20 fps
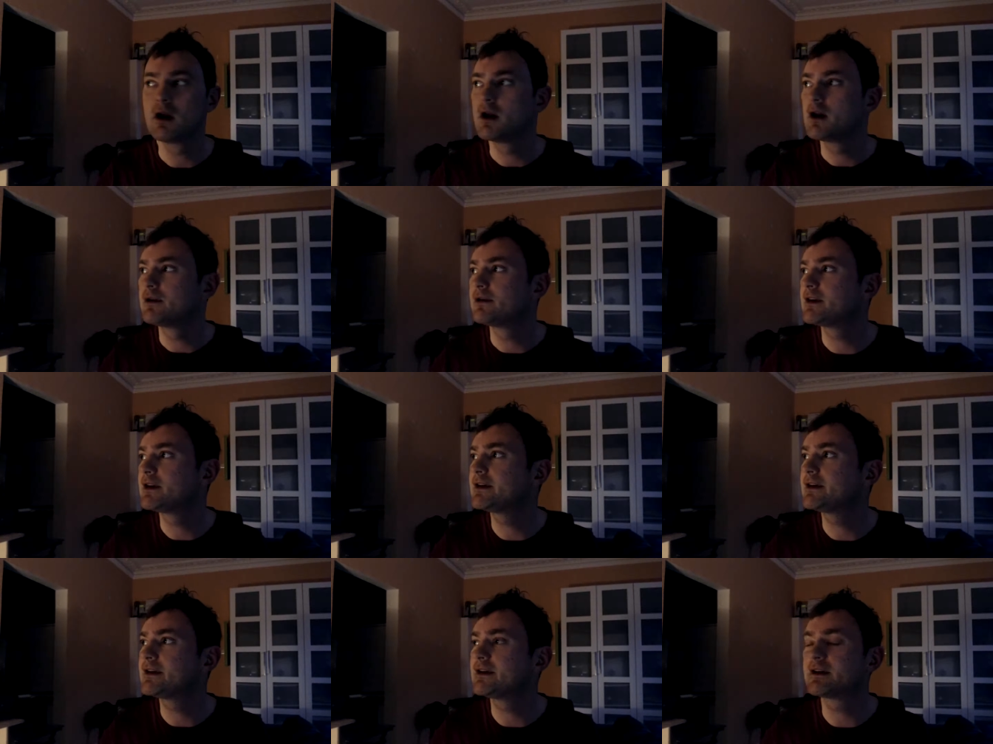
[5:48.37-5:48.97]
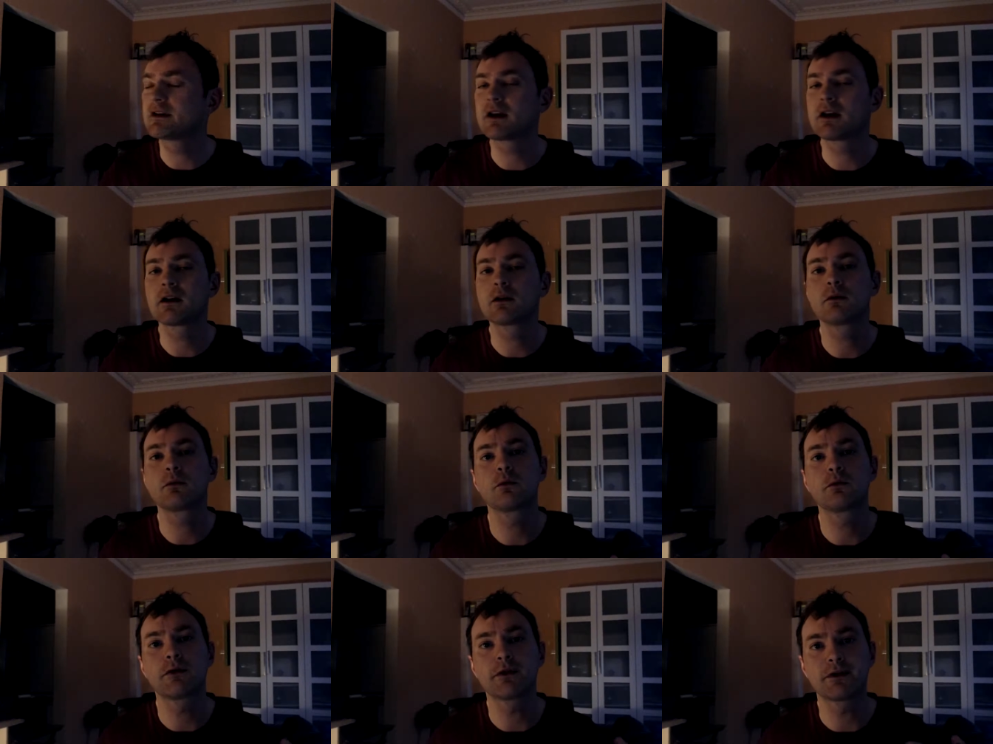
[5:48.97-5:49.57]
This is like
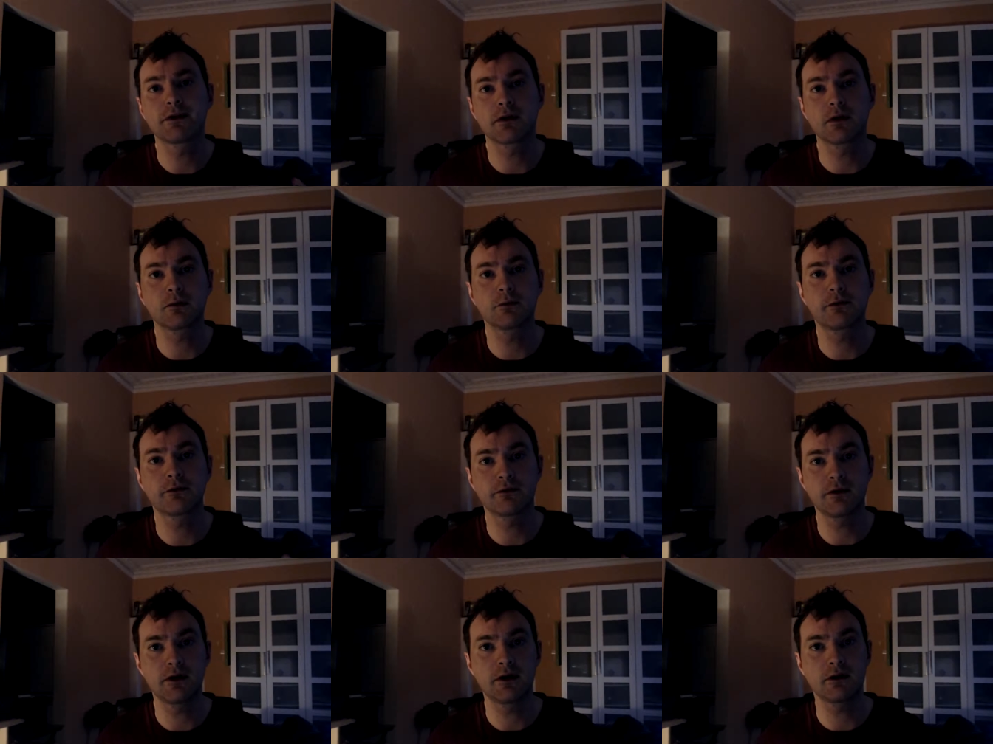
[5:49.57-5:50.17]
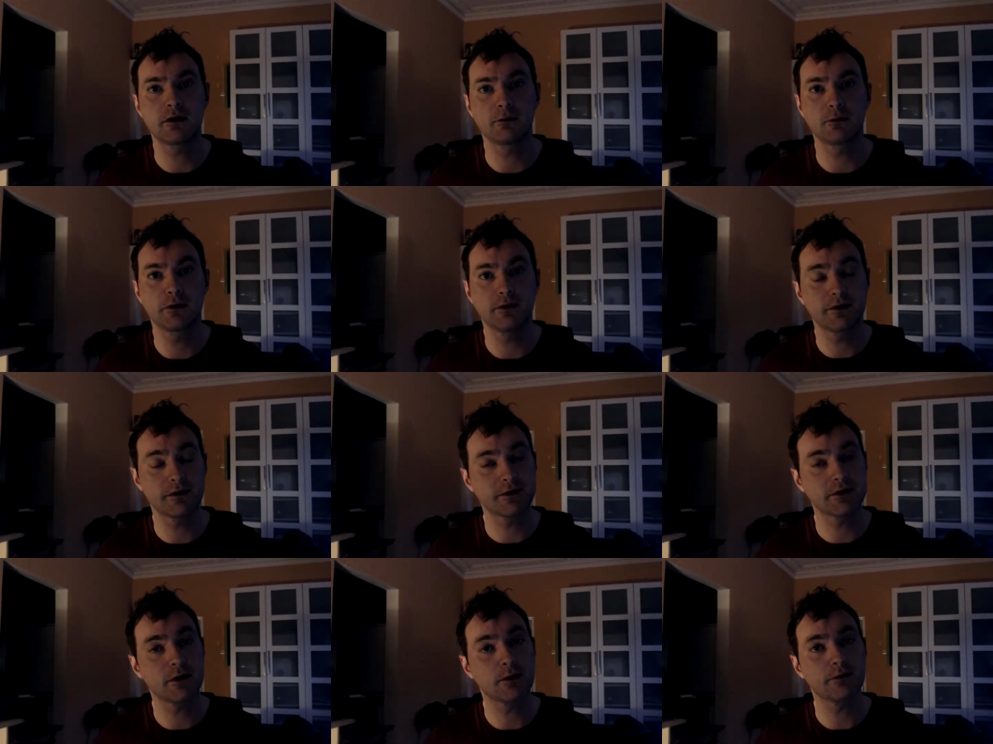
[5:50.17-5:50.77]
the top three, one of the
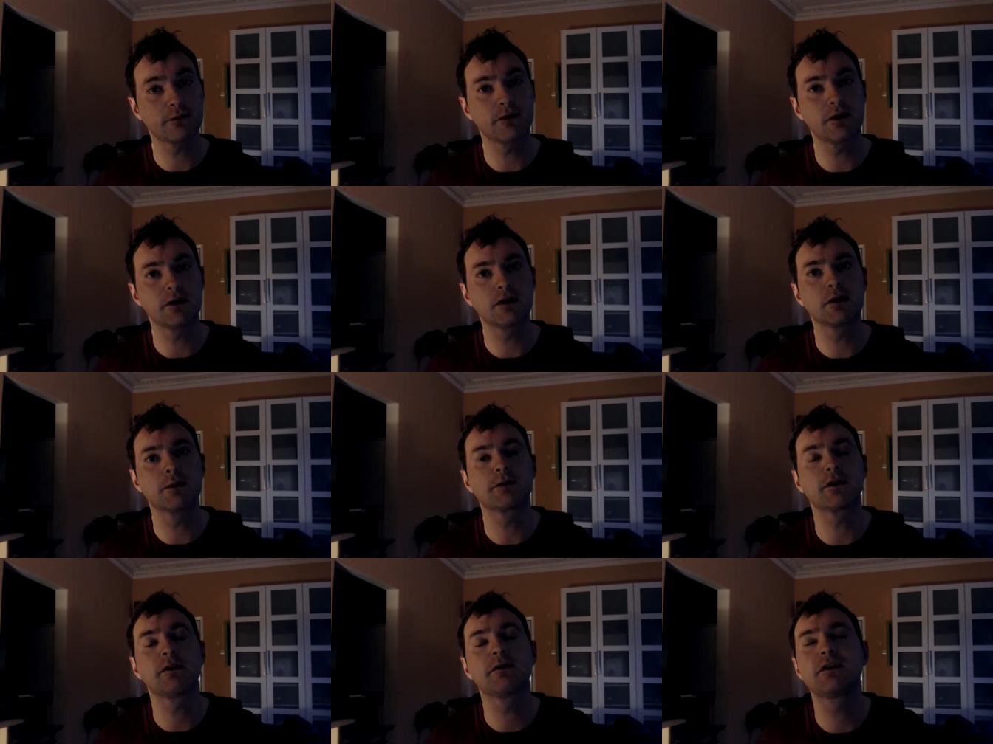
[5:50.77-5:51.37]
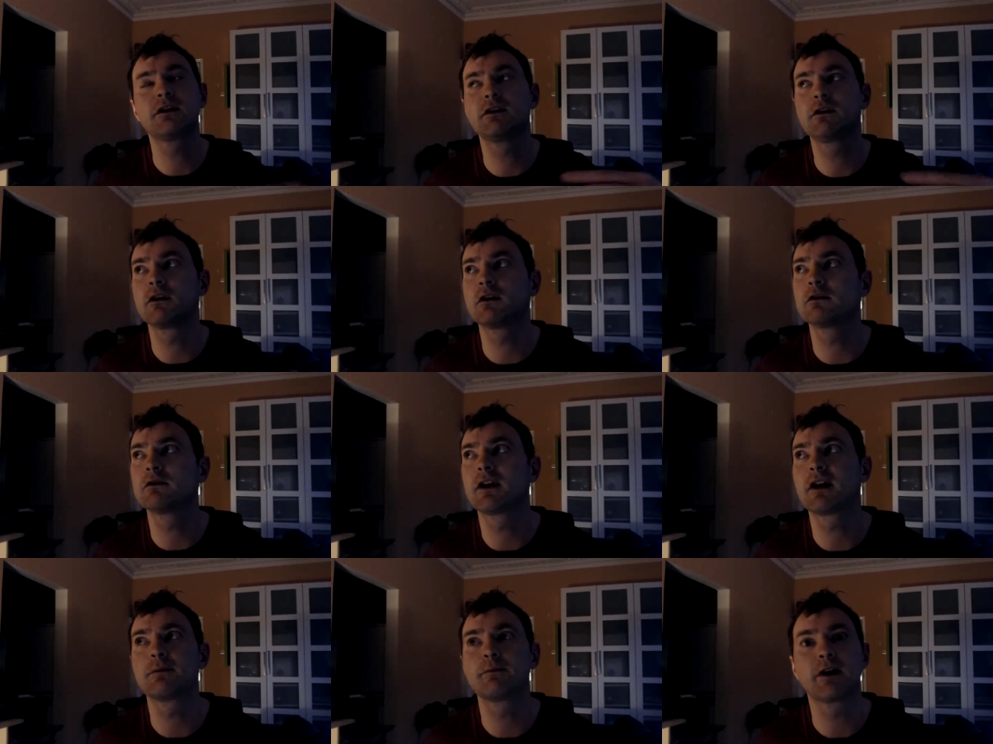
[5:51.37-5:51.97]
top 3 clubs. Obviously not
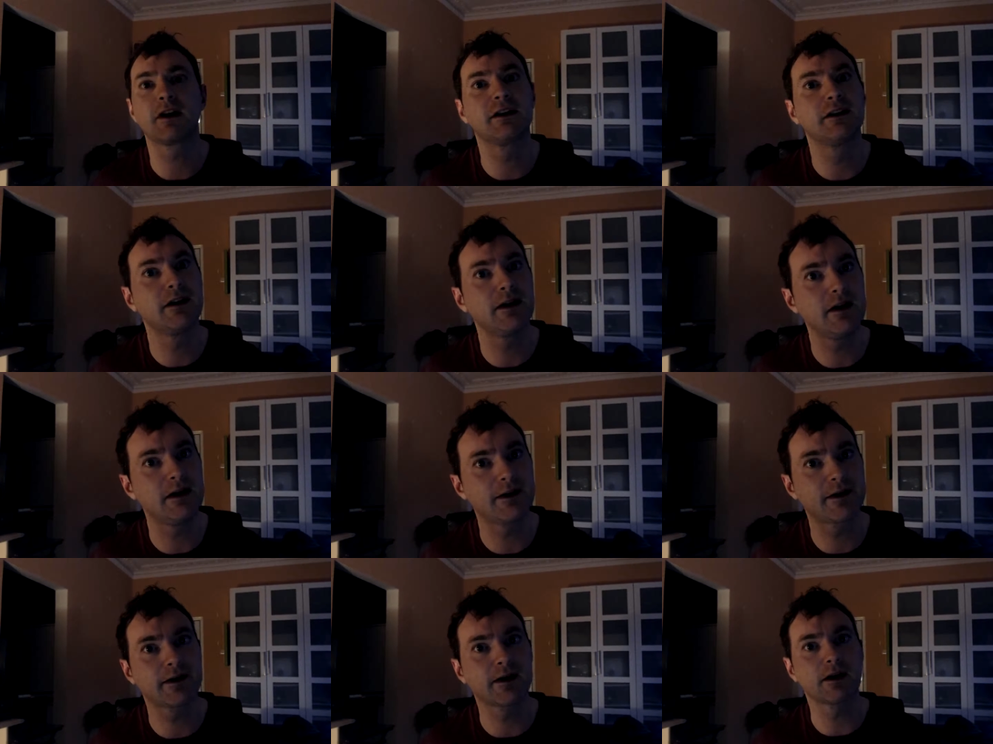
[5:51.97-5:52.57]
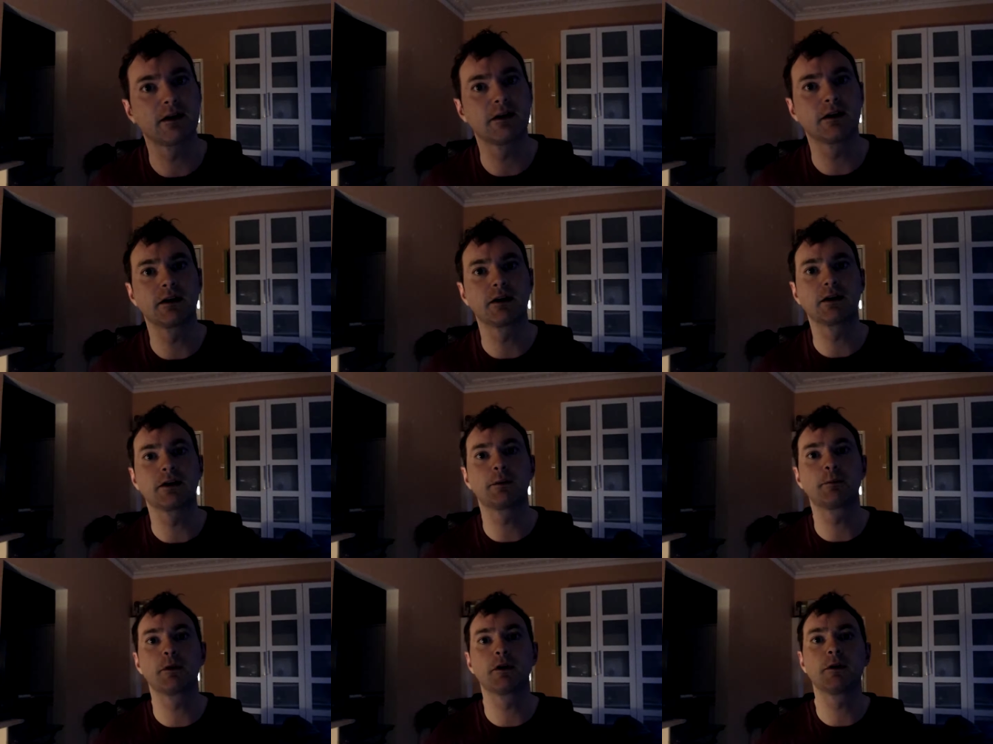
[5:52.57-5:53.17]
like by league standings,
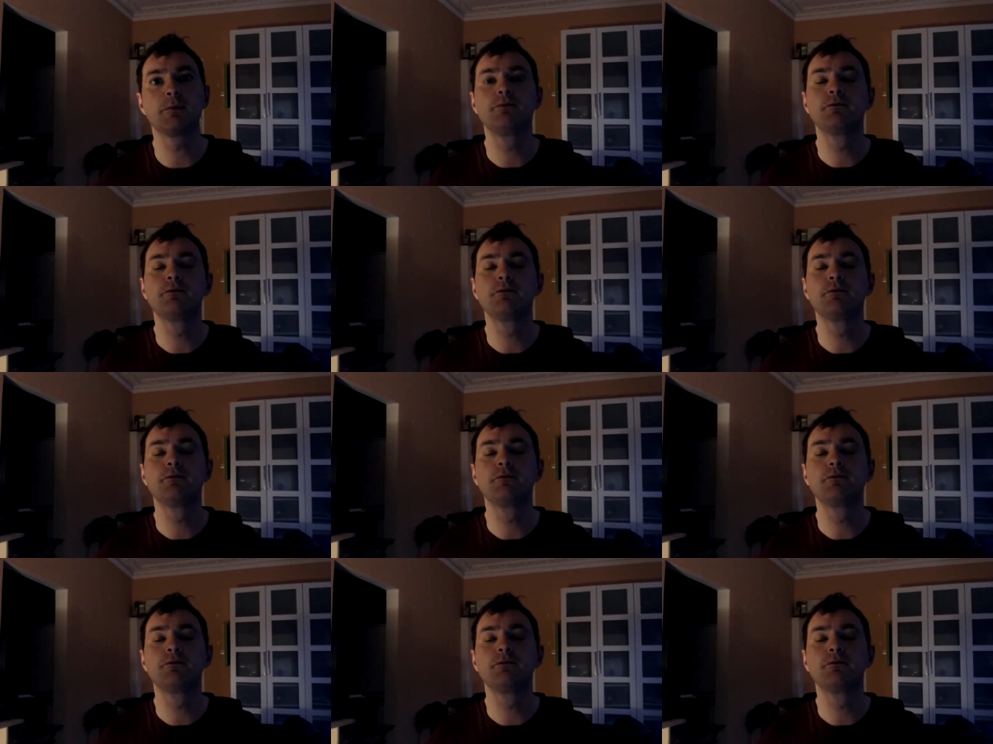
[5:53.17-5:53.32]
but